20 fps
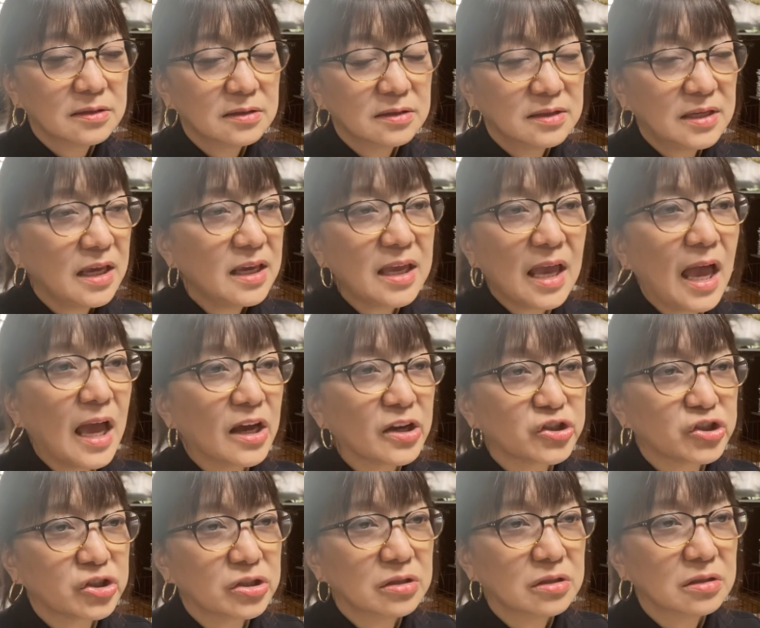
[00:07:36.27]
take
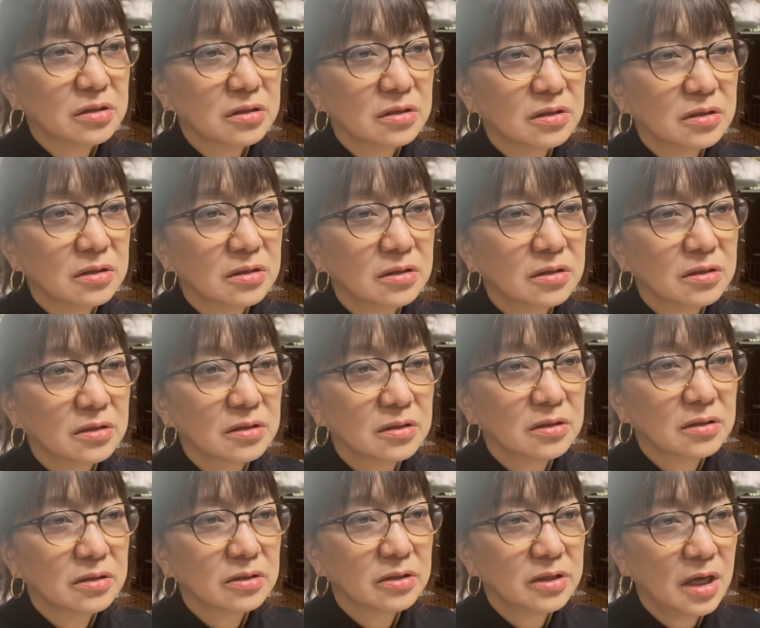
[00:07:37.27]
action
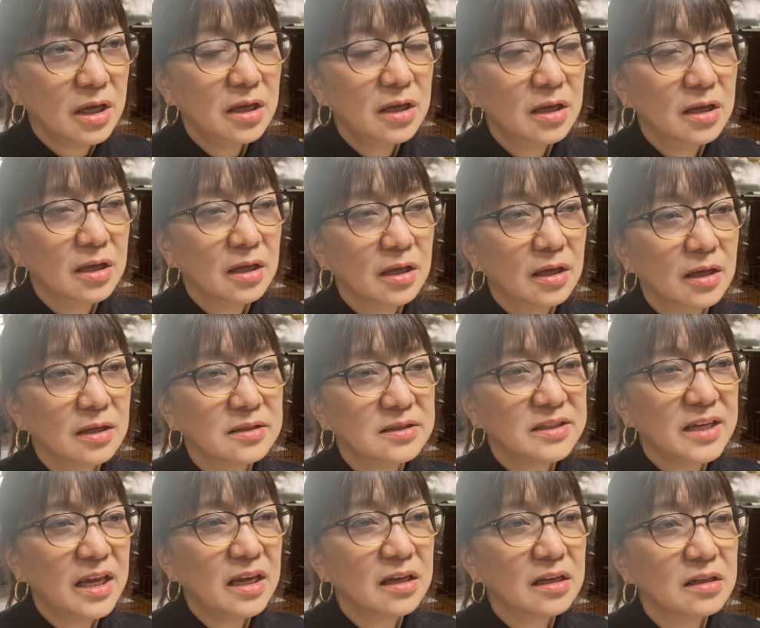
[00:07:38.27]
okay and
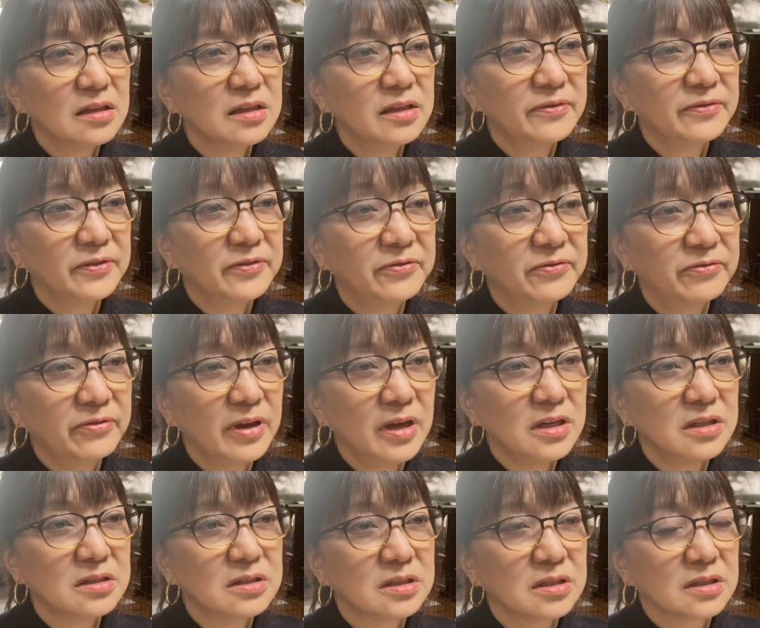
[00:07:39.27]
take a leap of
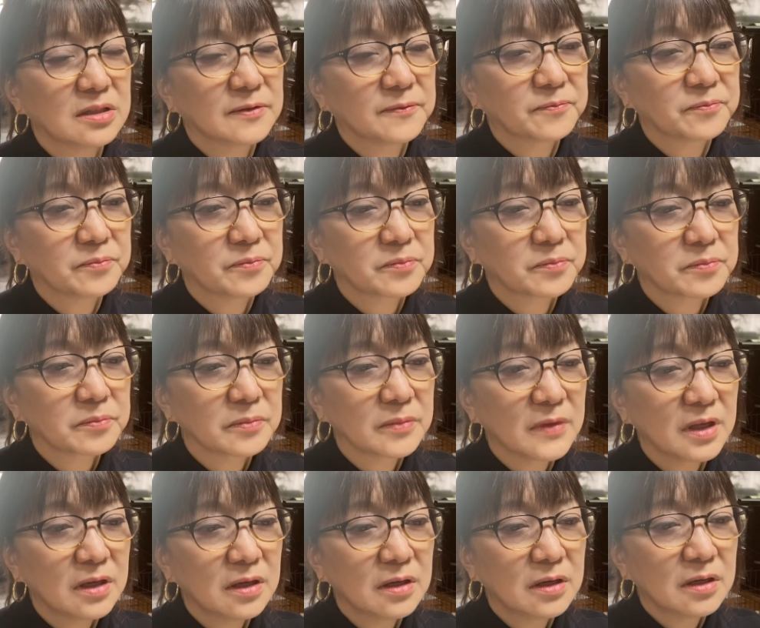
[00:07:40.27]
faith
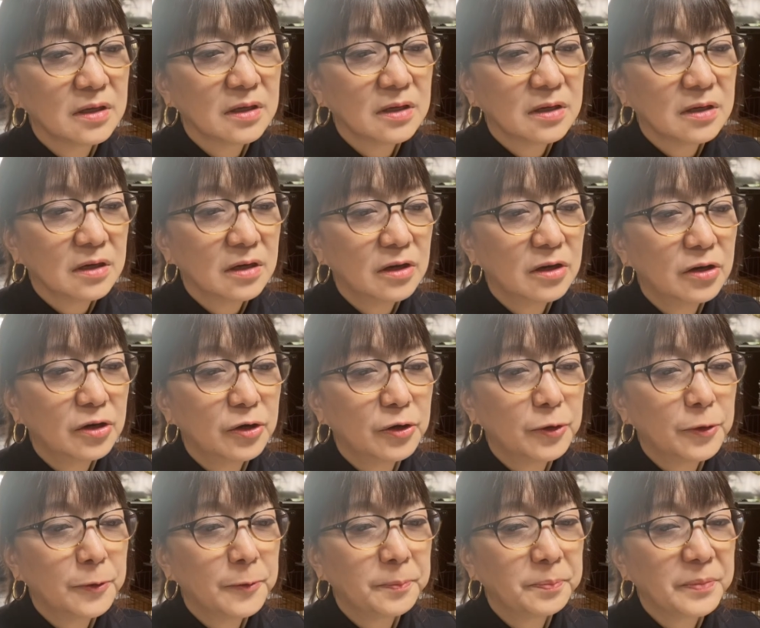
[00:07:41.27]

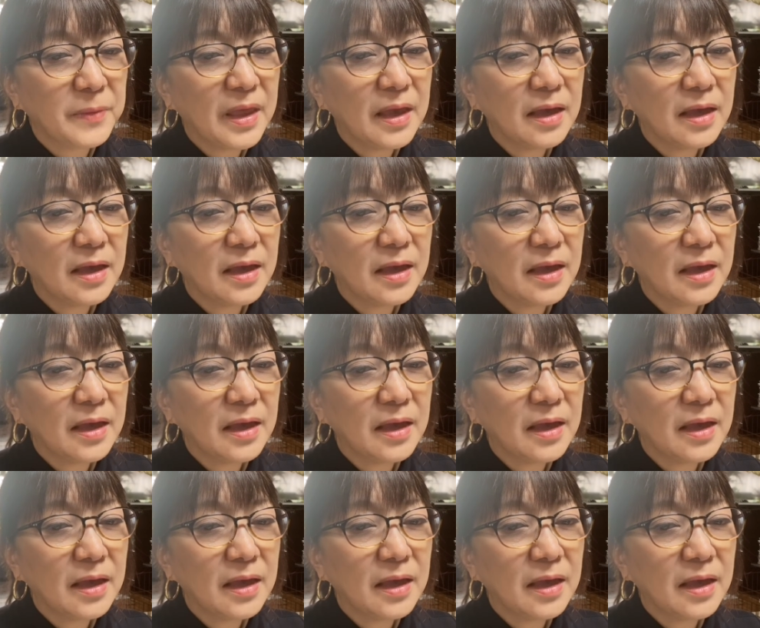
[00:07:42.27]
um,